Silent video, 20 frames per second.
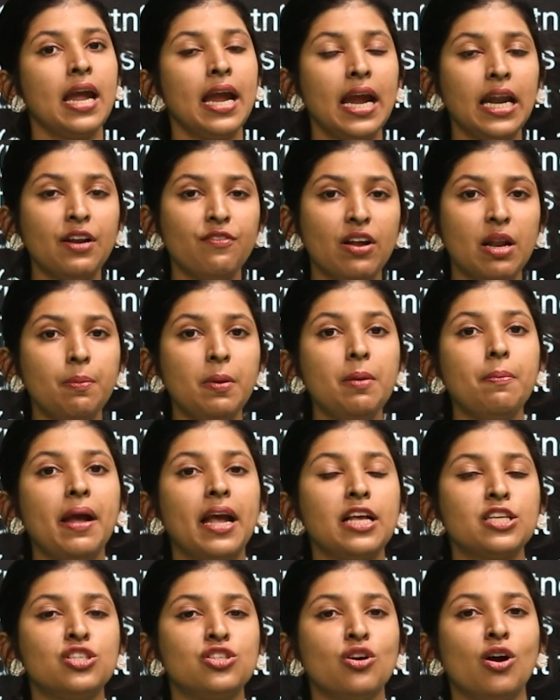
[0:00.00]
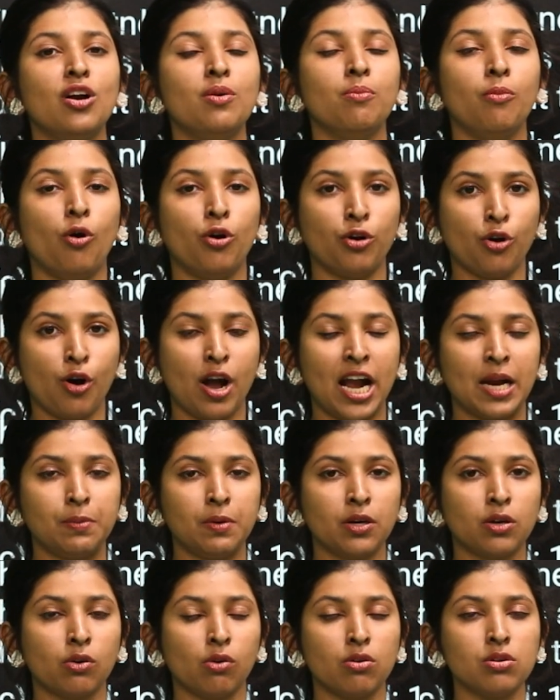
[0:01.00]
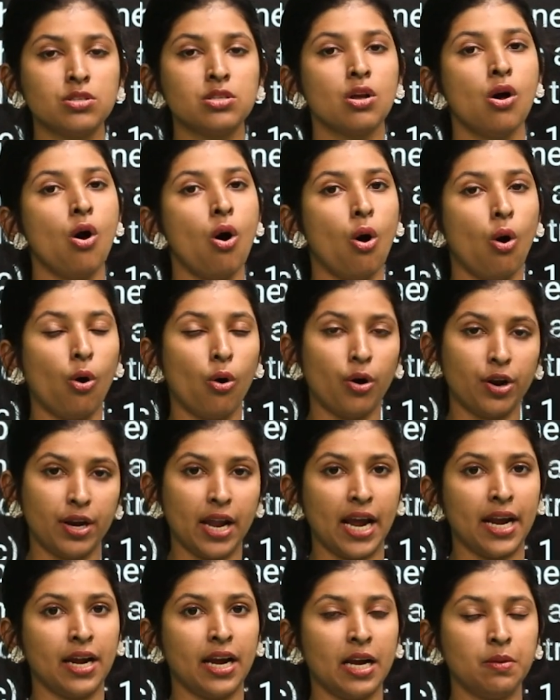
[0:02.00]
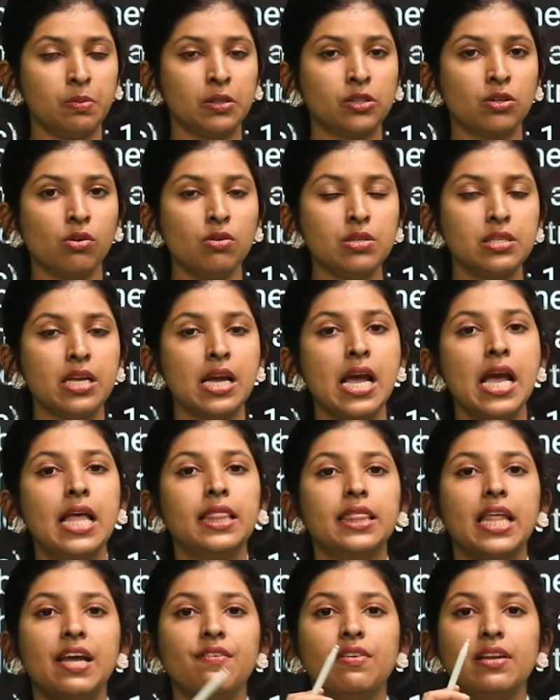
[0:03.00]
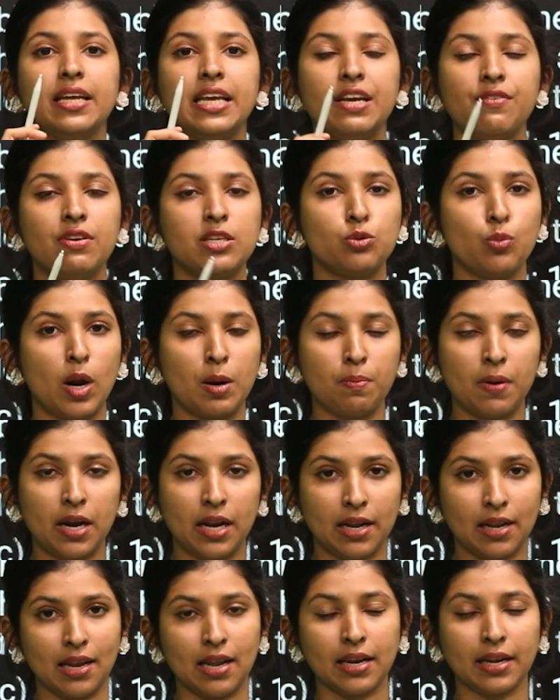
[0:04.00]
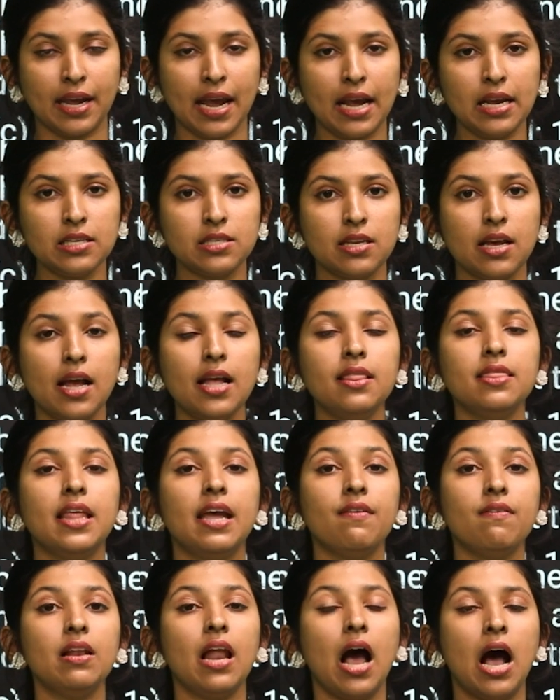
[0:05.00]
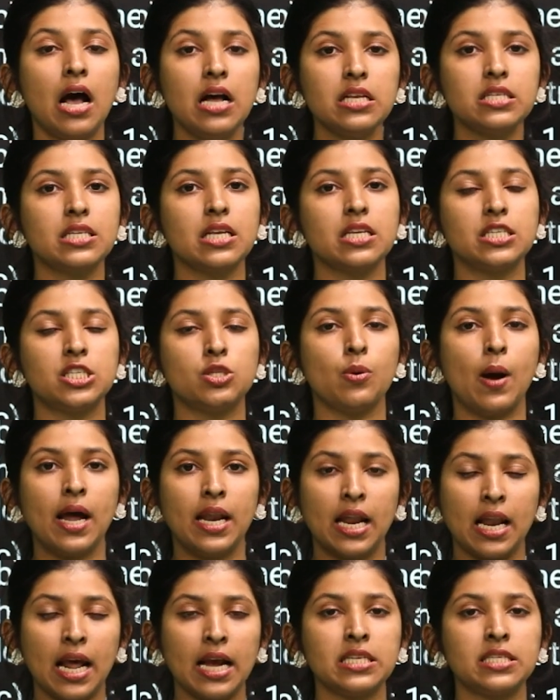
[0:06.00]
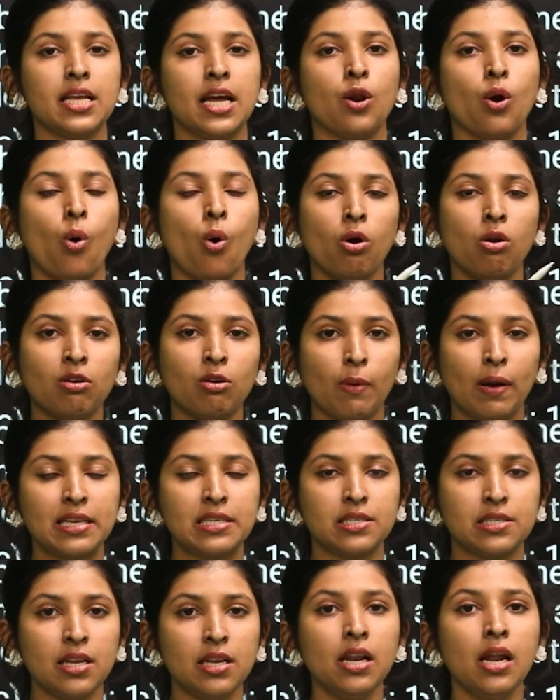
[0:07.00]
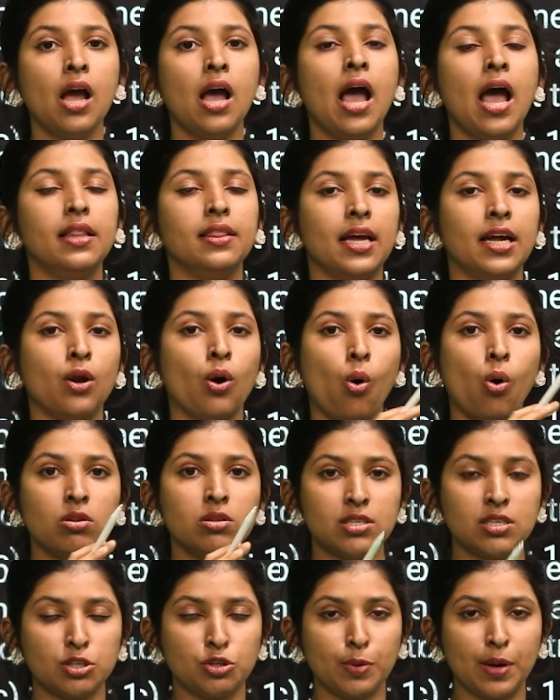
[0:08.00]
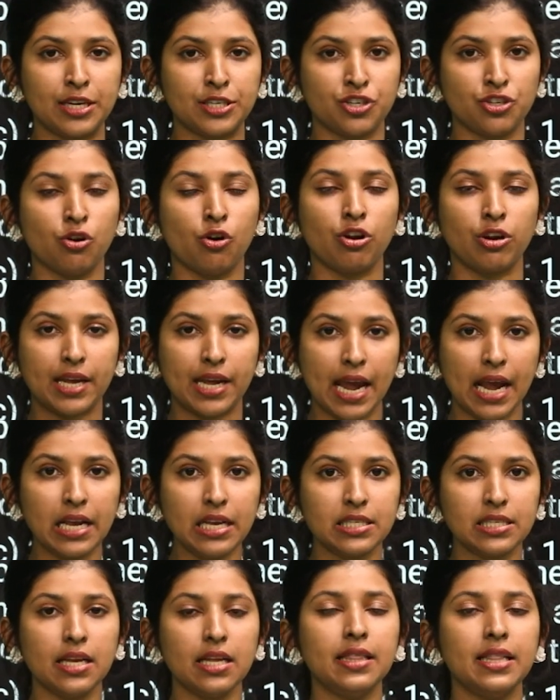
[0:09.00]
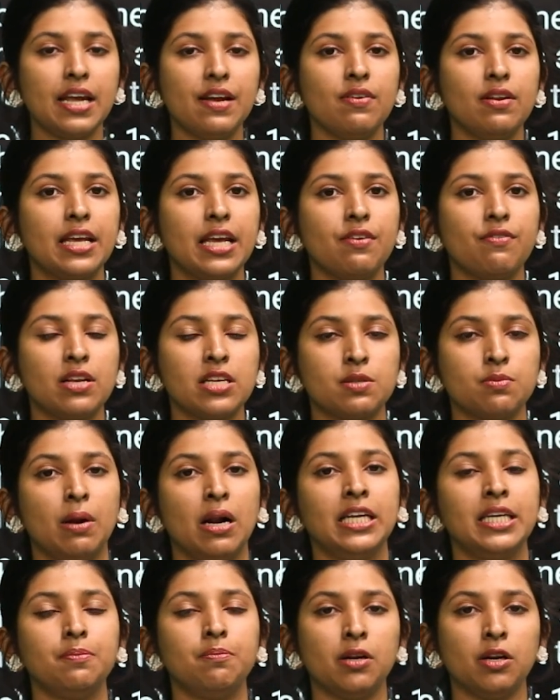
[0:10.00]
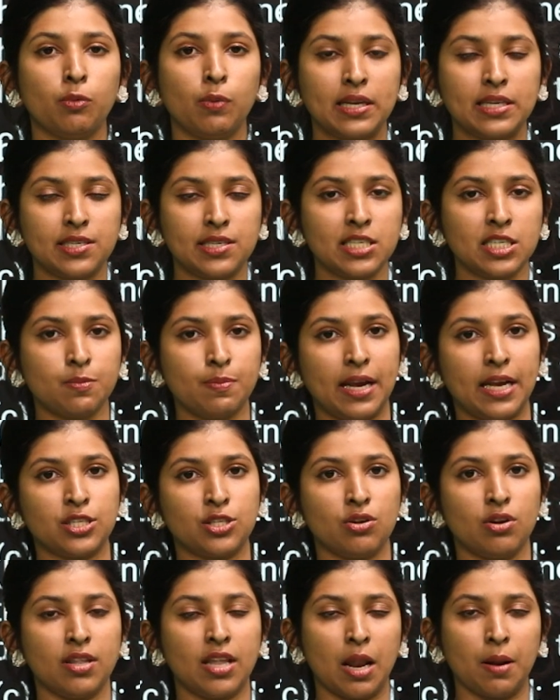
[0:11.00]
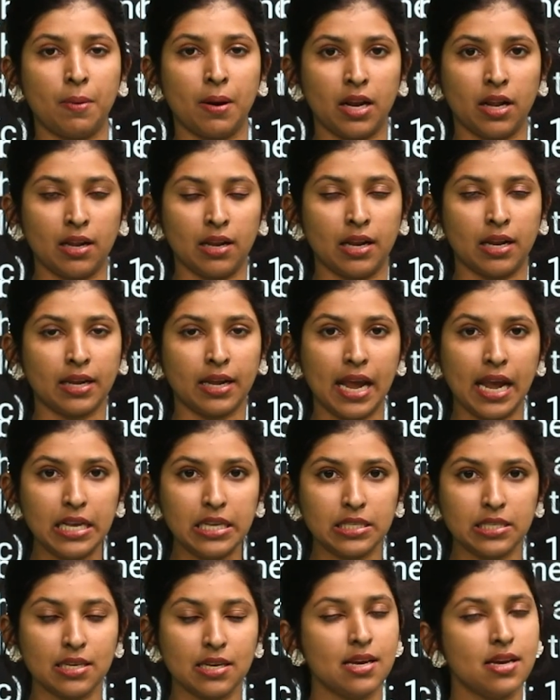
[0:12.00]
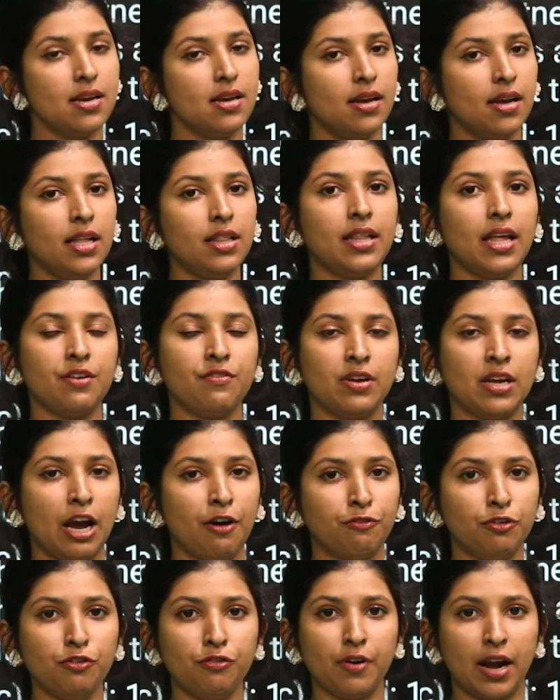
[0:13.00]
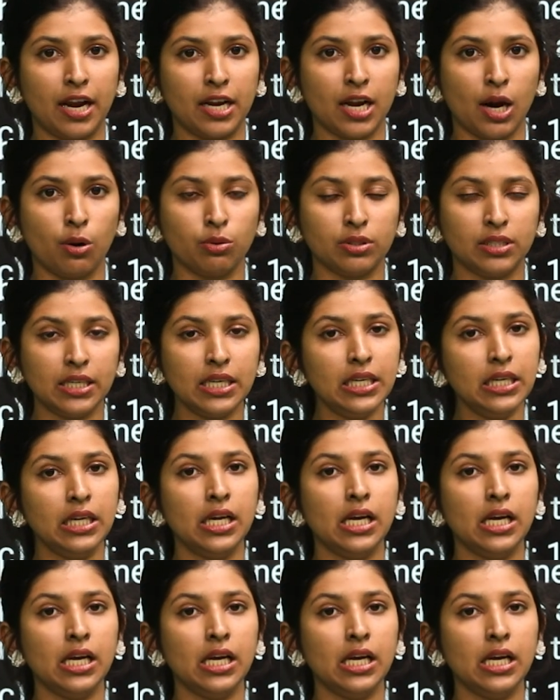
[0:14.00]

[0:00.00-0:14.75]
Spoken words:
It will be based on monohybrid cross or dihybrid cross. They will give us one particular case, and they will ask us to analyze that whole question, that whole situation or case, and they will give us multiple questions based on that particular case, and then we have to find out the